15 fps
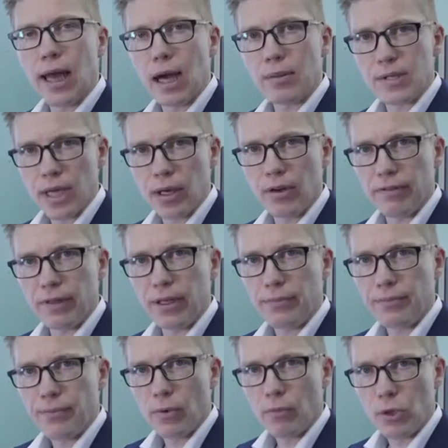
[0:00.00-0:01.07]
alarms out of it,
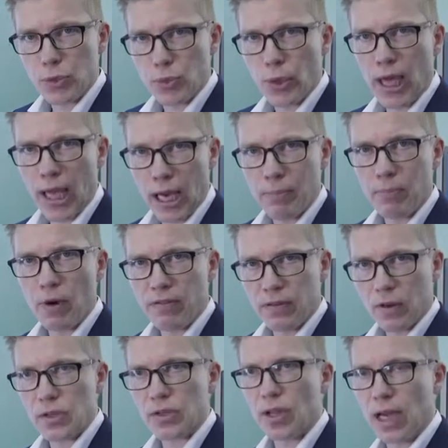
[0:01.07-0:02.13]
which will help, of
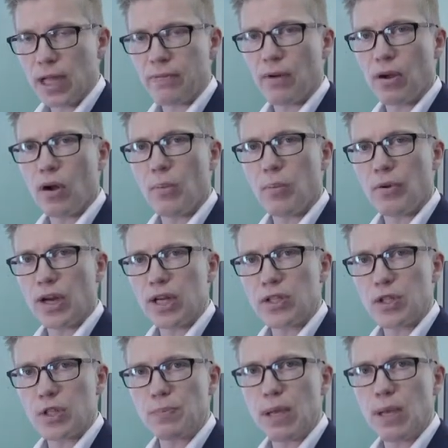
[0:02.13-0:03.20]
course, the network
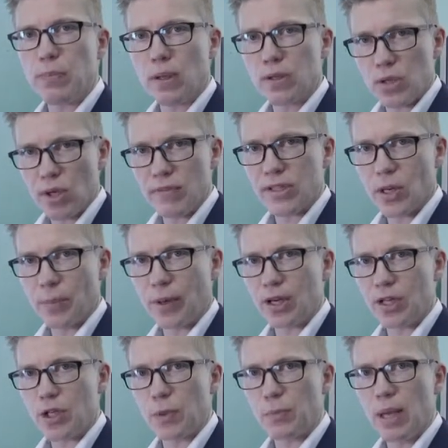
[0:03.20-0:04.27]
operations people, service
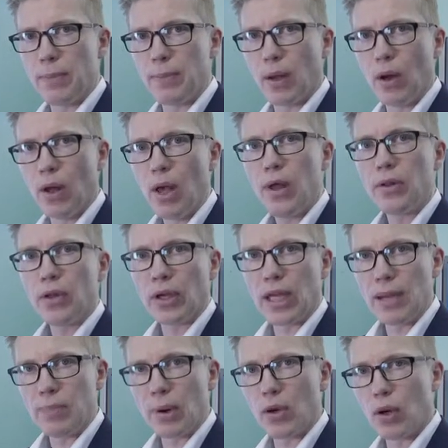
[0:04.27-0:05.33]
operations people to
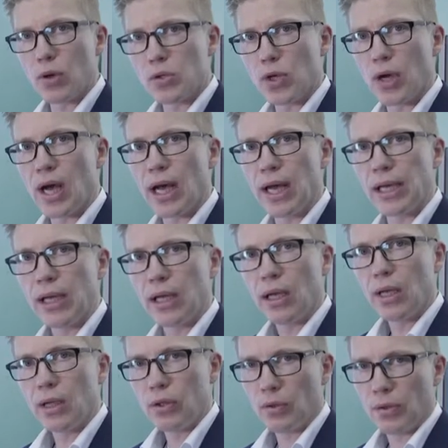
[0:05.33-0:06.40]
keep a closer eye
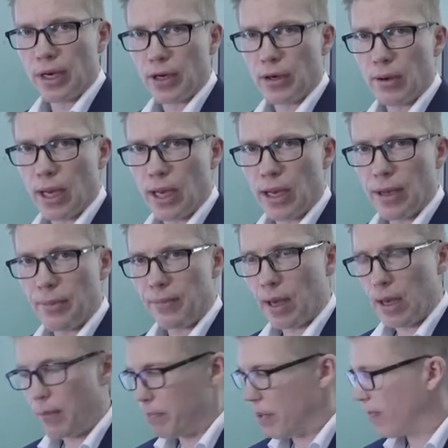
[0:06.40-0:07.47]
to their um,
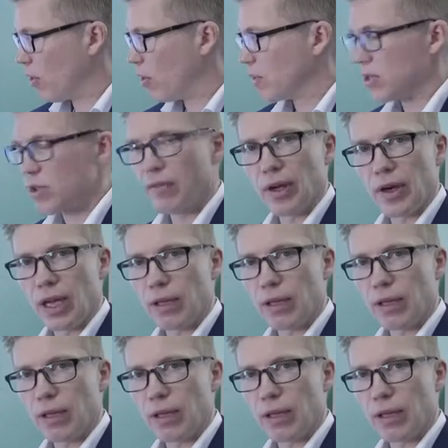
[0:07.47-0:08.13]
performance of the